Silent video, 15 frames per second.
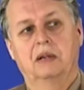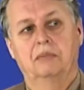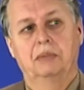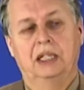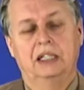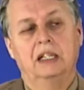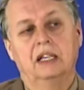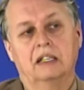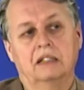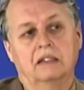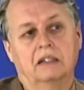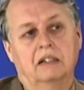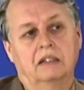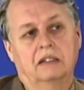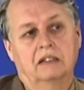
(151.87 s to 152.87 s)
But in
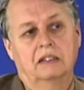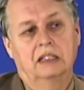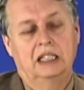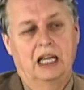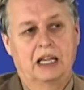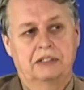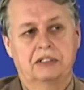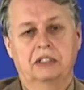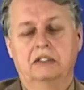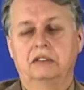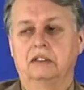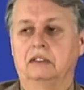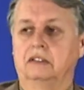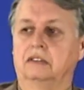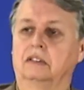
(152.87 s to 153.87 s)

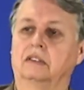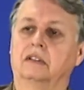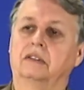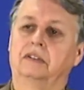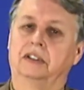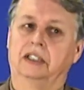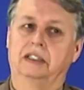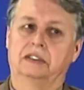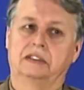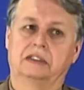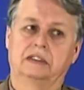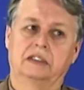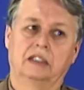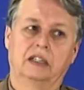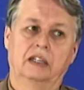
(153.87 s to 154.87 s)
classical Greece
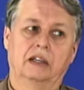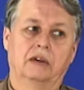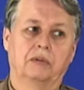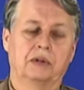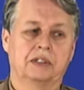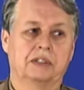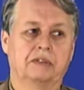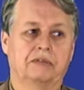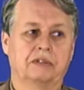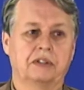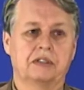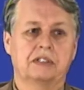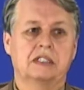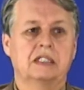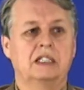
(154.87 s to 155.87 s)
was the
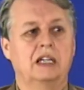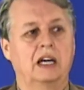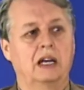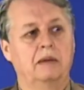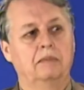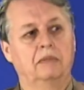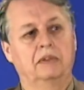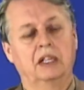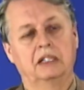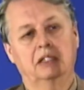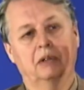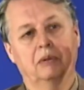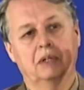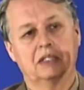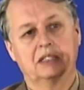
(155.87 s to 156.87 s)
first time that
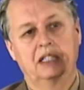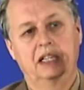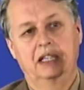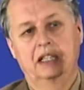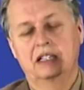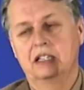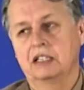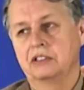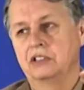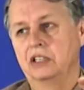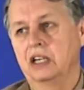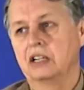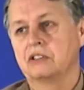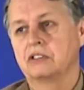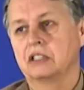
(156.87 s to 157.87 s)
there was a
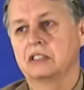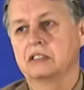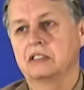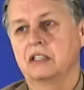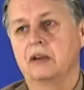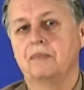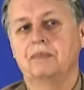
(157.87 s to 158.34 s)
conscientious